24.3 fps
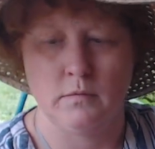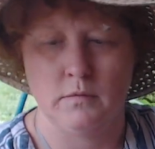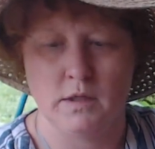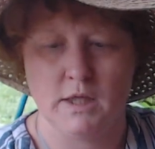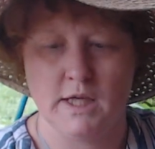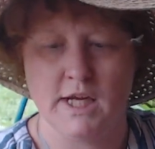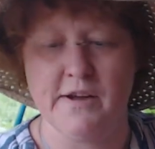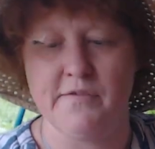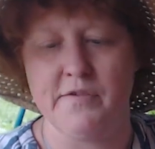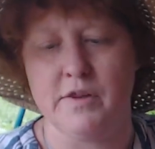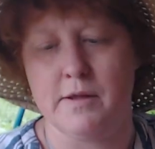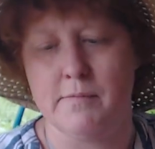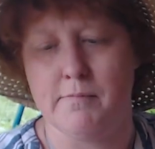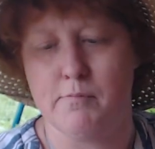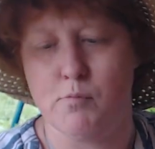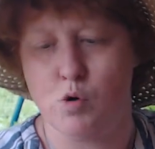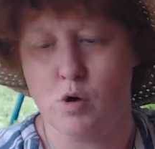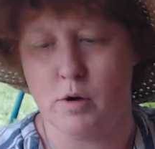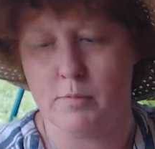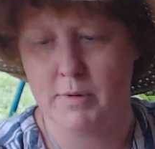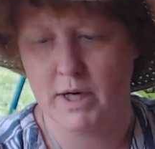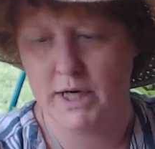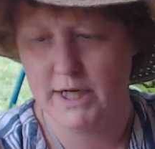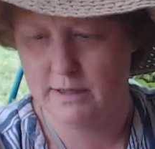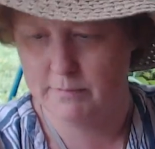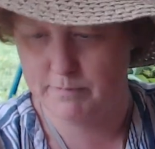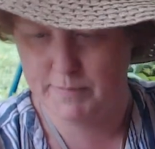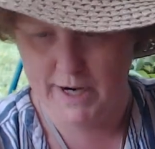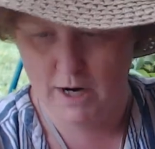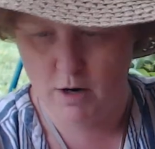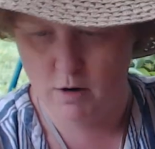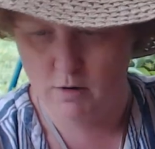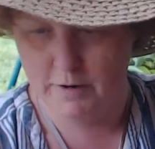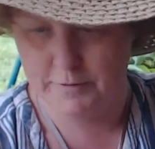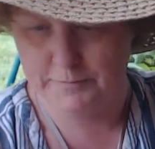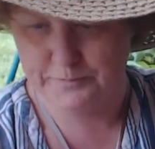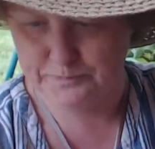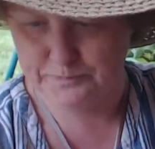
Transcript: Given that more money and power,